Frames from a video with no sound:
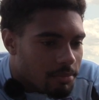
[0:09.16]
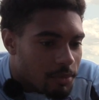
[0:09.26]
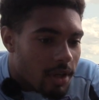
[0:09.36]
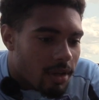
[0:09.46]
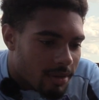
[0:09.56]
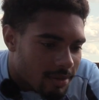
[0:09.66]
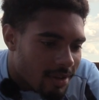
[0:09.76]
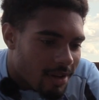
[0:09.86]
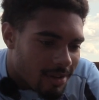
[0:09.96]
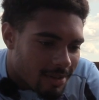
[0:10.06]
Yeah,
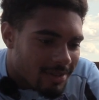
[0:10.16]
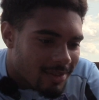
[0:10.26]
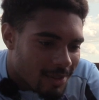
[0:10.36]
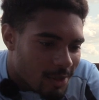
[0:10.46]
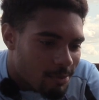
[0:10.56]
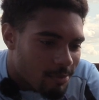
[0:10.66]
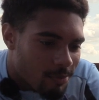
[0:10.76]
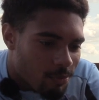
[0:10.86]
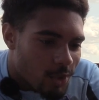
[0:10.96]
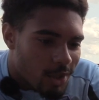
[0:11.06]
no.
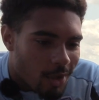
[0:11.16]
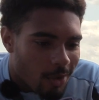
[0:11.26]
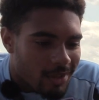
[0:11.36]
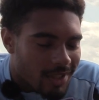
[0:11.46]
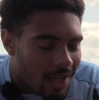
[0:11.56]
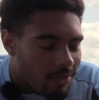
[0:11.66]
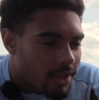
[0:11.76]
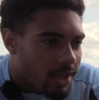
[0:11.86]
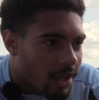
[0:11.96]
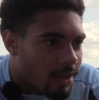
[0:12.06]
We go into
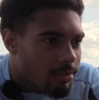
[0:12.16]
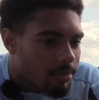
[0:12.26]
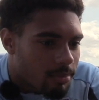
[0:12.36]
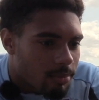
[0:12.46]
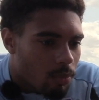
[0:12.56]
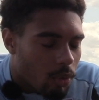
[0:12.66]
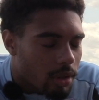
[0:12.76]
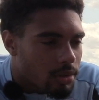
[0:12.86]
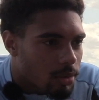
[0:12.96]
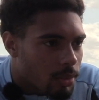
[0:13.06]
every game
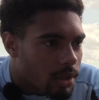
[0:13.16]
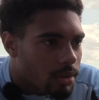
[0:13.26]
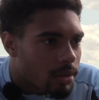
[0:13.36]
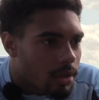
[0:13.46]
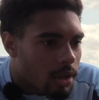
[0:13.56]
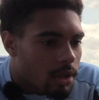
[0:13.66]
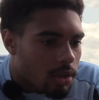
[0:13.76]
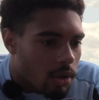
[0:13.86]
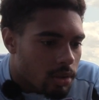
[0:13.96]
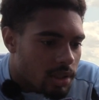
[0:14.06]
wanting to win,
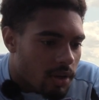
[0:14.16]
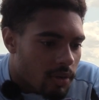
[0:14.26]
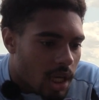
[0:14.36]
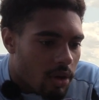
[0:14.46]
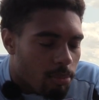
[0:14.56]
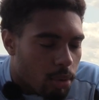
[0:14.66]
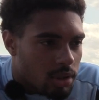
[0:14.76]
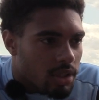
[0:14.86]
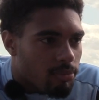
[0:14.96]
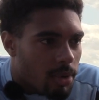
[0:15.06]
go into every game with a
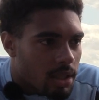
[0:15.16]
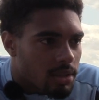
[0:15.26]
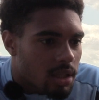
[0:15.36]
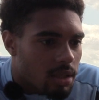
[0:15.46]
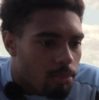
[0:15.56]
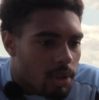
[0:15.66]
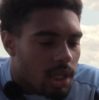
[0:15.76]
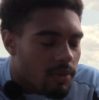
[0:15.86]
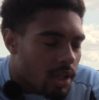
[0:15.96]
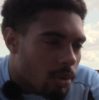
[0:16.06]
positive mindset,
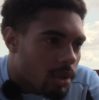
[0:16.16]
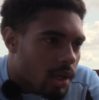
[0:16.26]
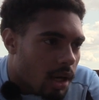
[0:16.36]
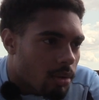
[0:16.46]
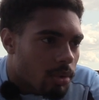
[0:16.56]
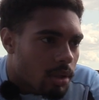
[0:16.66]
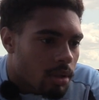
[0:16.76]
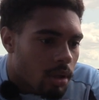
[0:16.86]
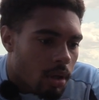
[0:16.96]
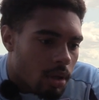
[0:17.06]
believing that we can win.
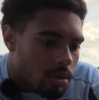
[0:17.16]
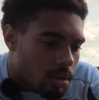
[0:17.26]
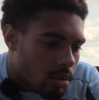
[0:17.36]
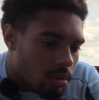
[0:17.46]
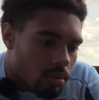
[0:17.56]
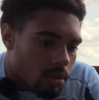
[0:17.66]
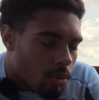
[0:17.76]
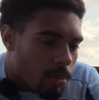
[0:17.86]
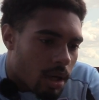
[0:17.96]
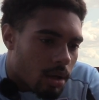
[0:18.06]
So
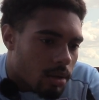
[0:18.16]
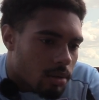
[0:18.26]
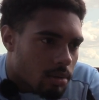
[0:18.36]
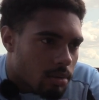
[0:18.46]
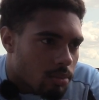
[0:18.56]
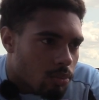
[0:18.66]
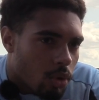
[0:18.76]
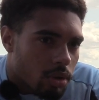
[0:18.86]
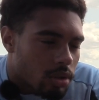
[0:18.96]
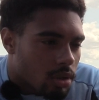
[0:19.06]
no matter
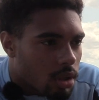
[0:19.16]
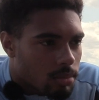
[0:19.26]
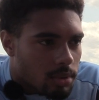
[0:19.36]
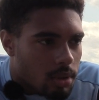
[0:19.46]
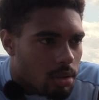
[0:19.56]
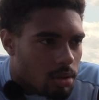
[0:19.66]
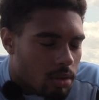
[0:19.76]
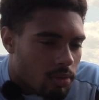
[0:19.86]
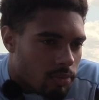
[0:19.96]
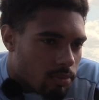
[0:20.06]
what the circumstances
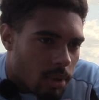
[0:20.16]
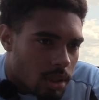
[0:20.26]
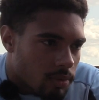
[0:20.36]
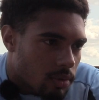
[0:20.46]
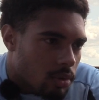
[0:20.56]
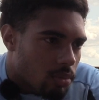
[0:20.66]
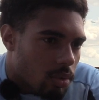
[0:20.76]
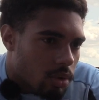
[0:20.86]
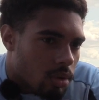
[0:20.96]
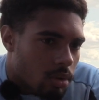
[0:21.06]
of Mansfield,
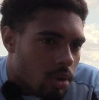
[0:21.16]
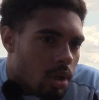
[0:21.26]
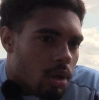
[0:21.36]
we're not